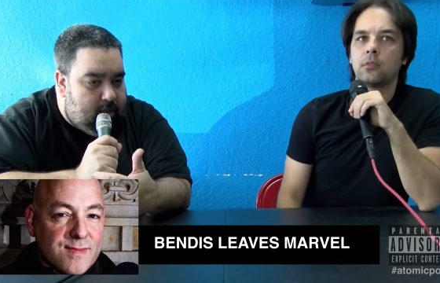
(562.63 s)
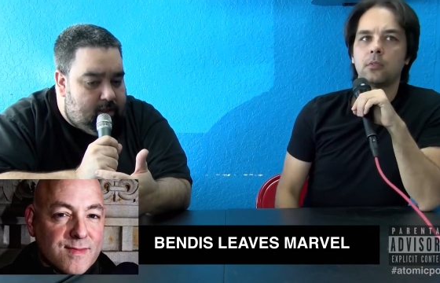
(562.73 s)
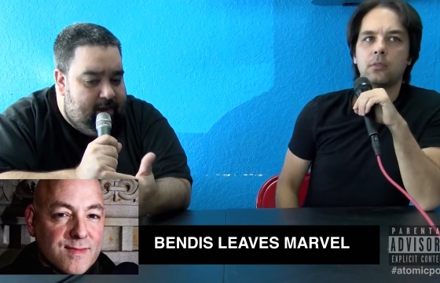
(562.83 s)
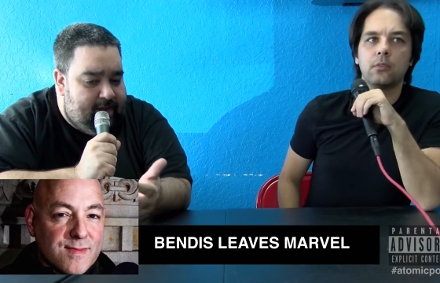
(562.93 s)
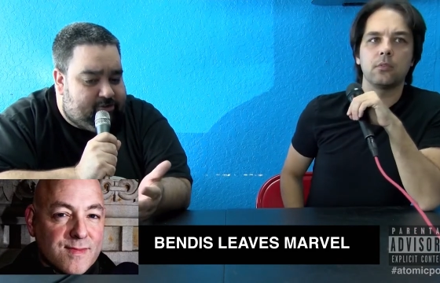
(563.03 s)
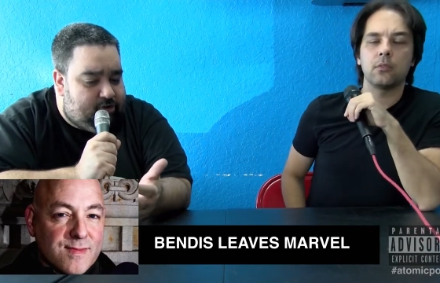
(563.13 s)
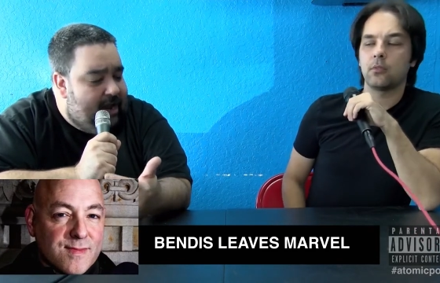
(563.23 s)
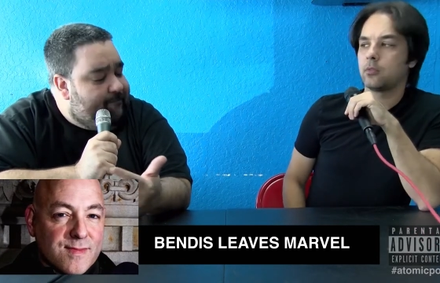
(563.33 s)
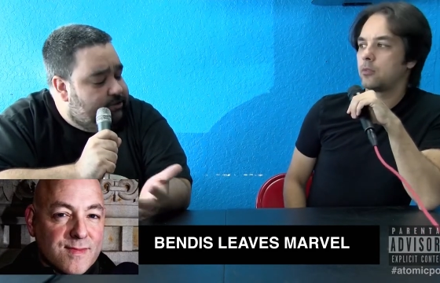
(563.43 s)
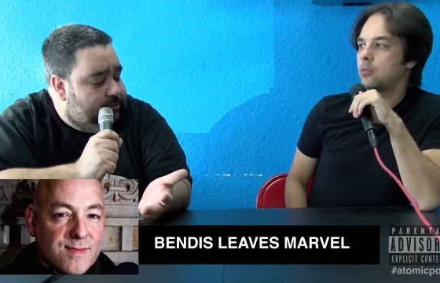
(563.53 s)
Speaker 1: an extra
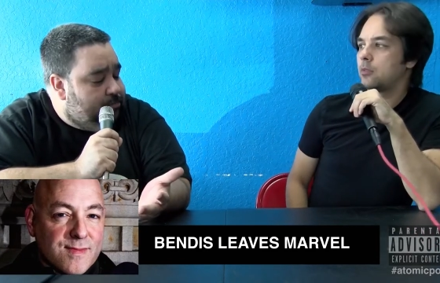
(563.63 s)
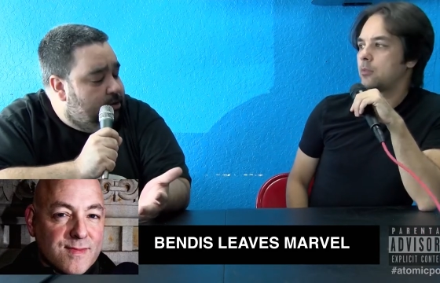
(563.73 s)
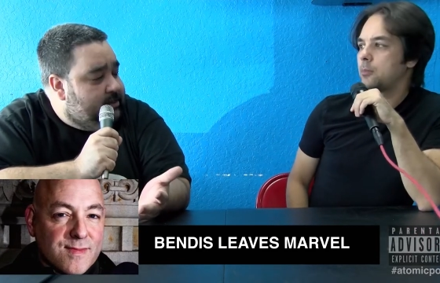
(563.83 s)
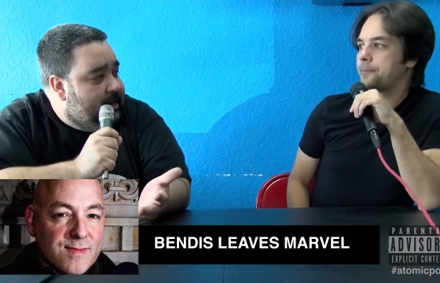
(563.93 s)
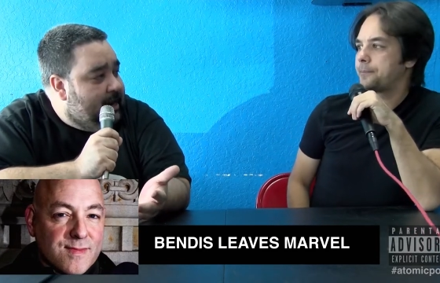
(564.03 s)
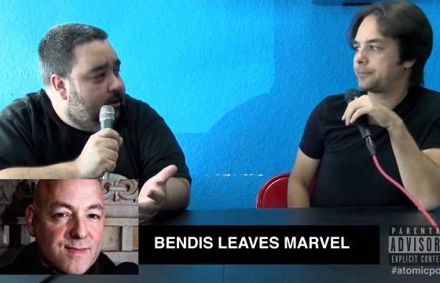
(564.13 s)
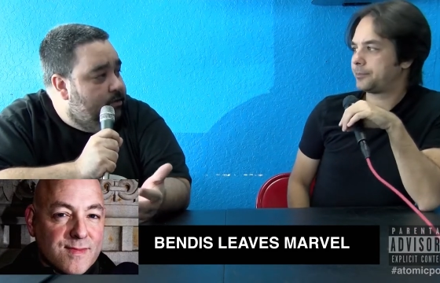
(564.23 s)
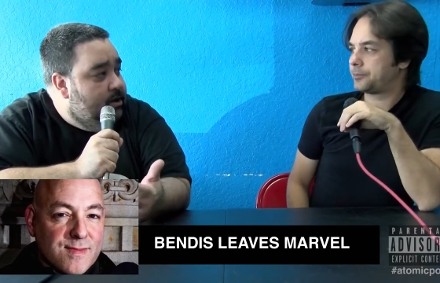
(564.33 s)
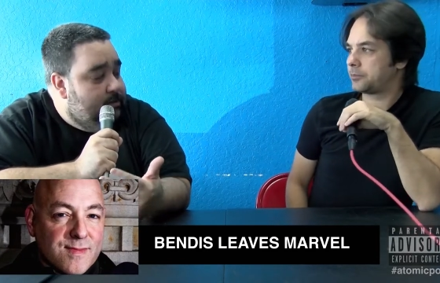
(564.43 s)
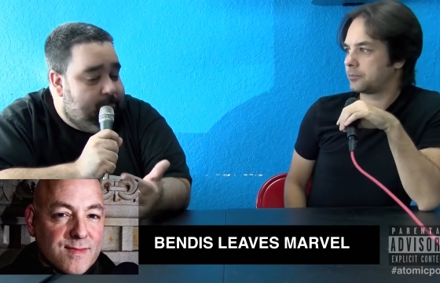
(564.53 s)
effort to point that out
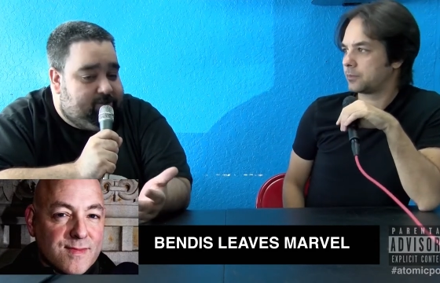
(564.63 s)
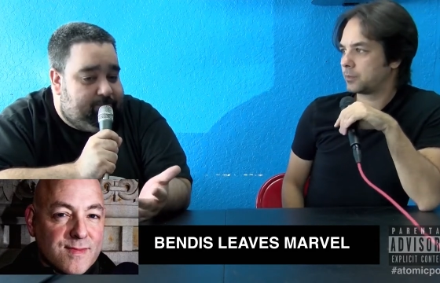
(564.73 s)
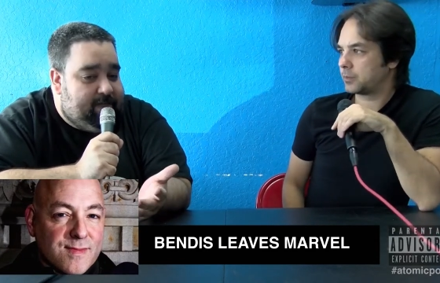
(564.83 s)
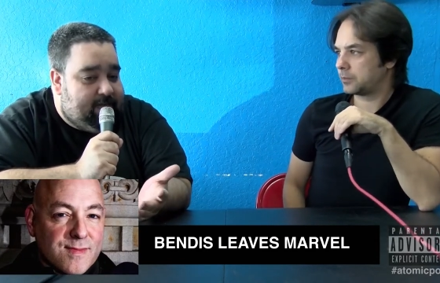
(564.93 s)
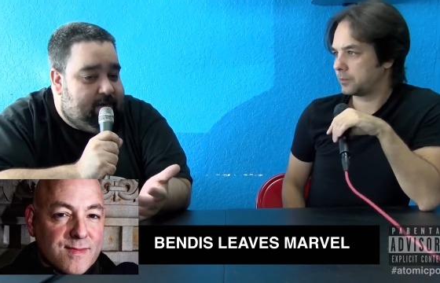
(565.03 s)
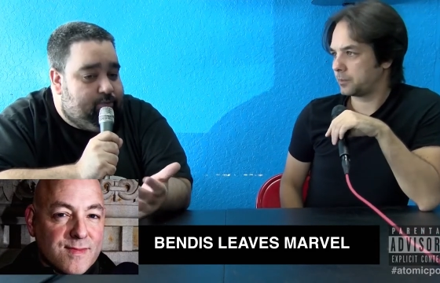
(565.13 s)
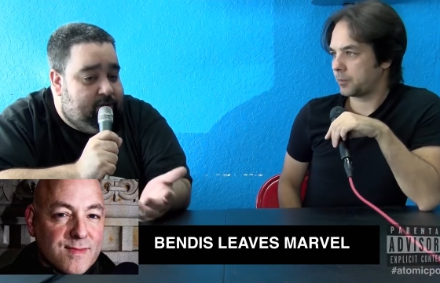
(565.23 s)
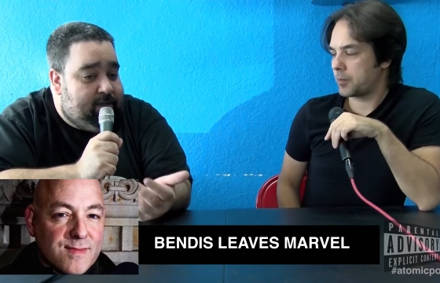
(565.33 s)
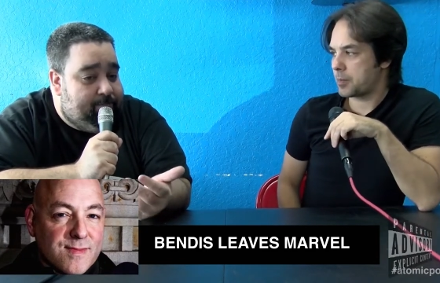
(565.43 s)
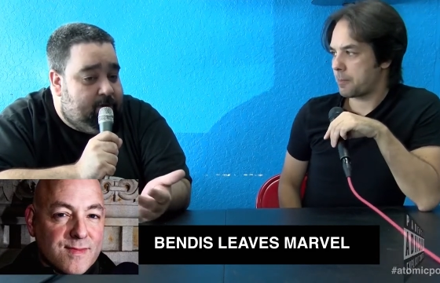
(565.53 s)
must mean that it
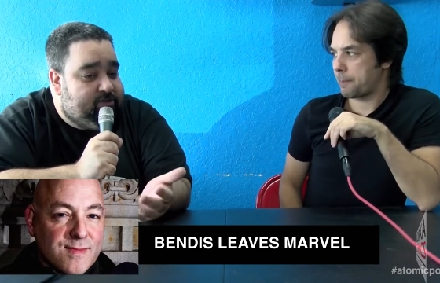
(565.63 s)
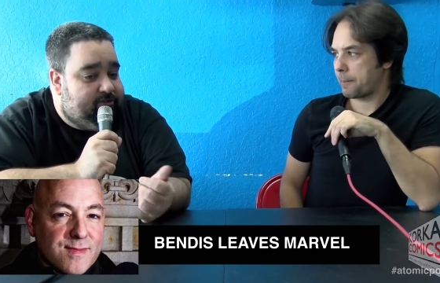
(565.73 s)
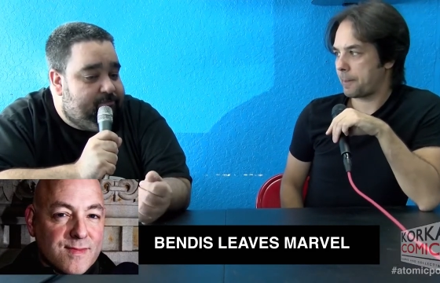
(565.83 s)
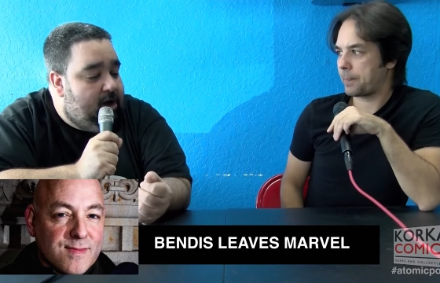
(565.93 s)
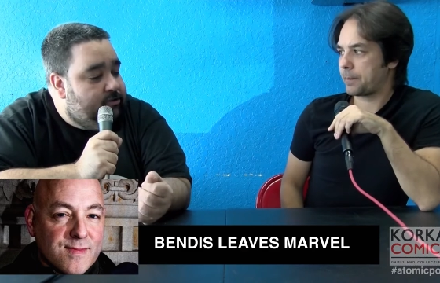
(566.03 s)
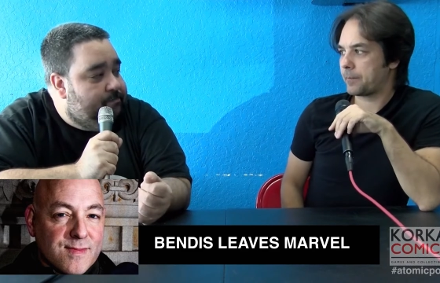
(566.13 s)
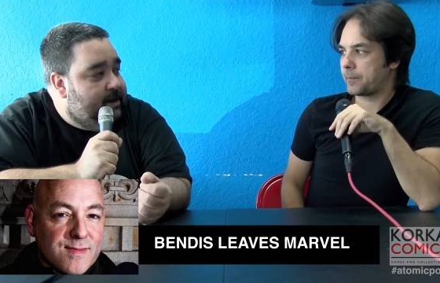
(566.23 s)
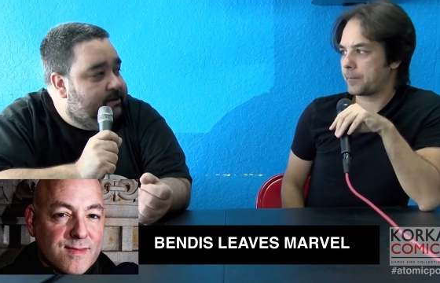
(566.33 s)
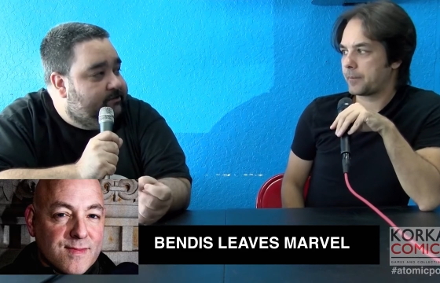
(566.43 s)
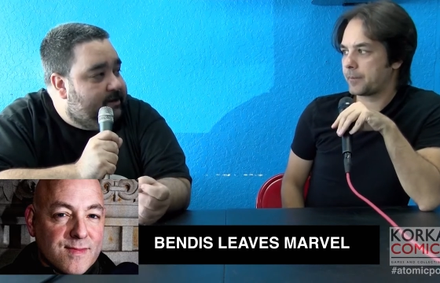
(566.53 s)
really must have bothered
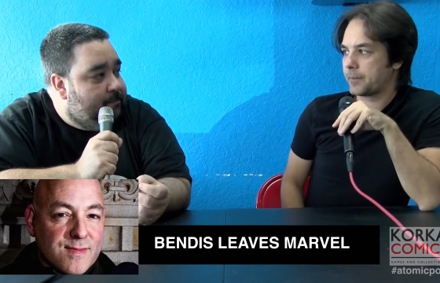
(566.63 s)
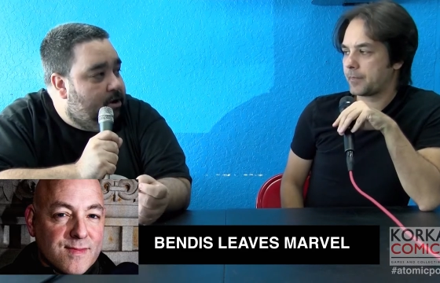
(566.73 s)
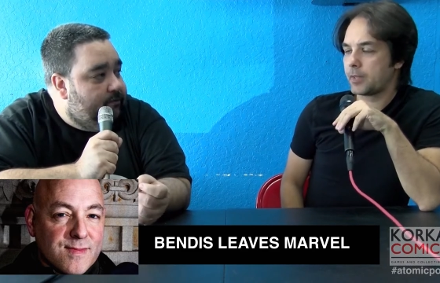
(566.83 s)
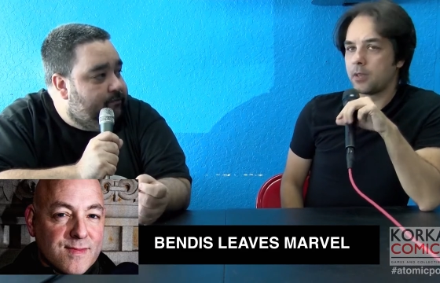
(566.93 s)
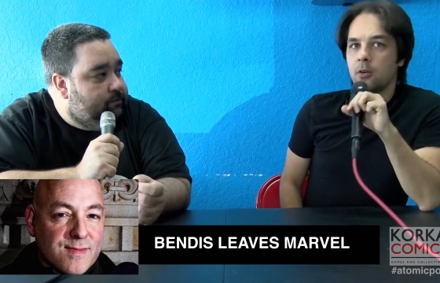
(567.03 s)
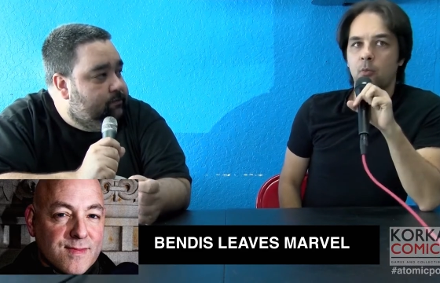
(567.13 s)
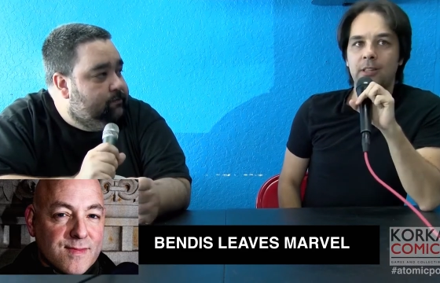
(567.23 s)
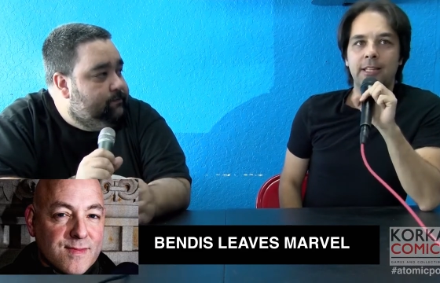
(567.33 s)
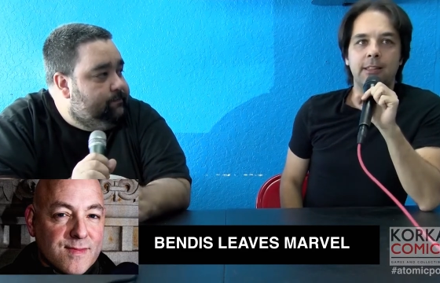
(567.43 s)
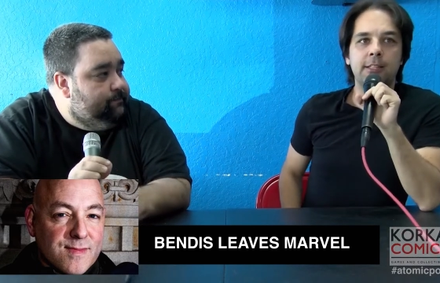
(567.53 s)
Bendis at Marvel.
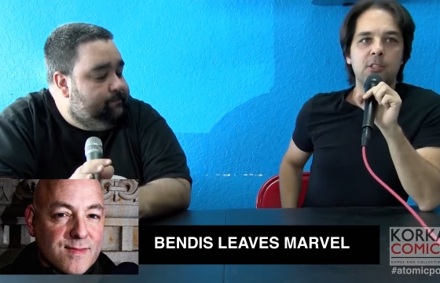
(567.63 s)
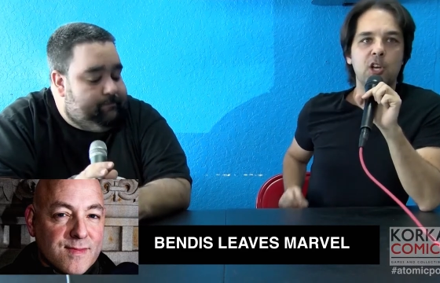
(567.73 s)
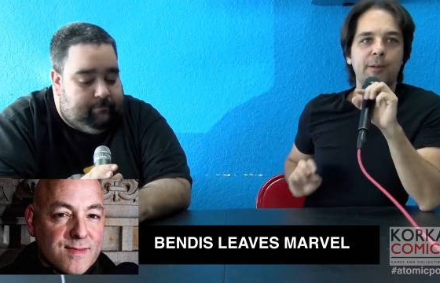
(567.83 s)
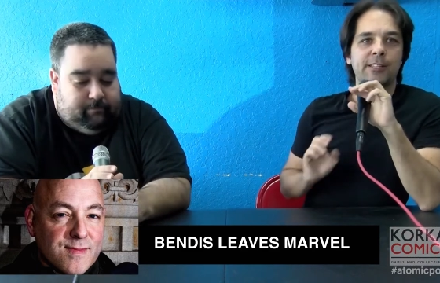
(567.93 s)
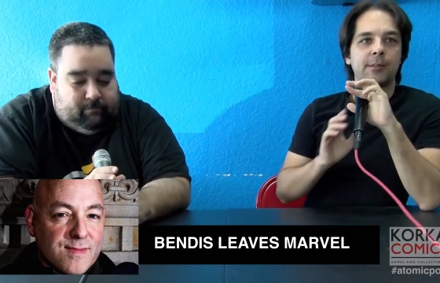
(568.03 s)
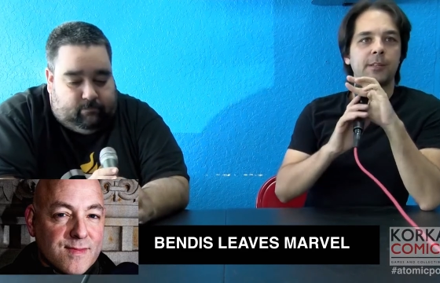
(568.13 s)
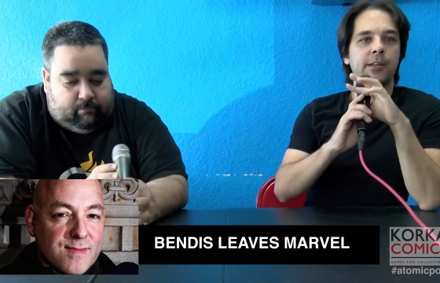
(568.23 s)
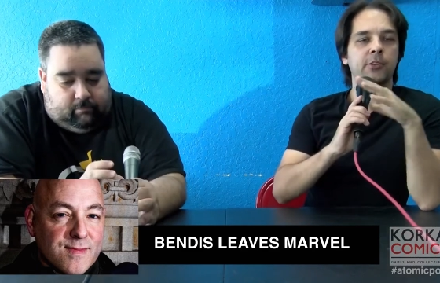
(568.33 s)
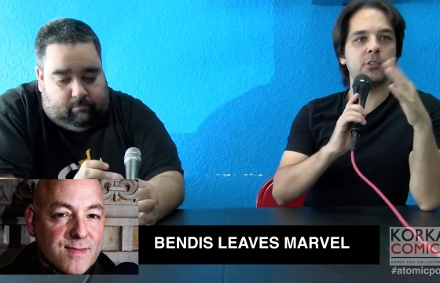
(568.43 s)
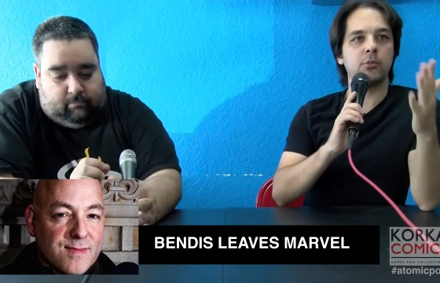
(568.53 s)
Speaker 2: Well, let's talk about something
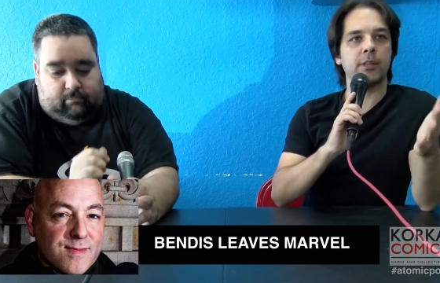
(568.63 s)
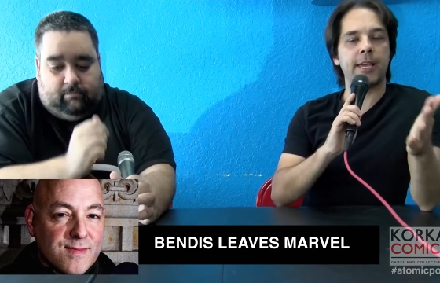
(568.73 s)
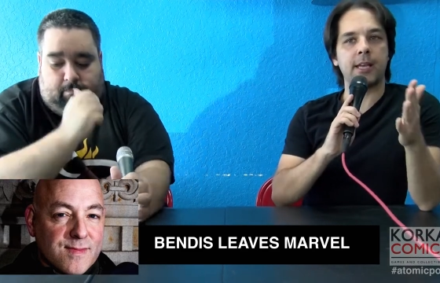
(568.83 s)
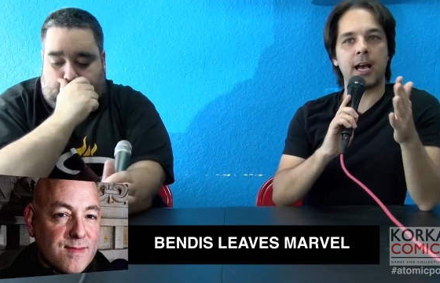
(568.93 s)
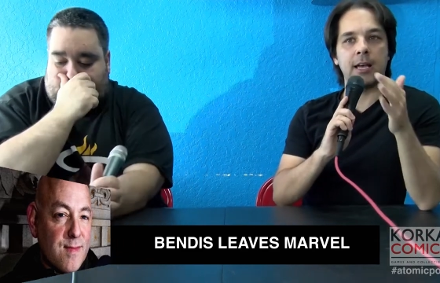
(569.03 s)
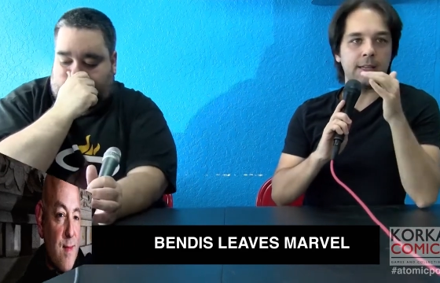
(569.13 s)
here too. Like, uh,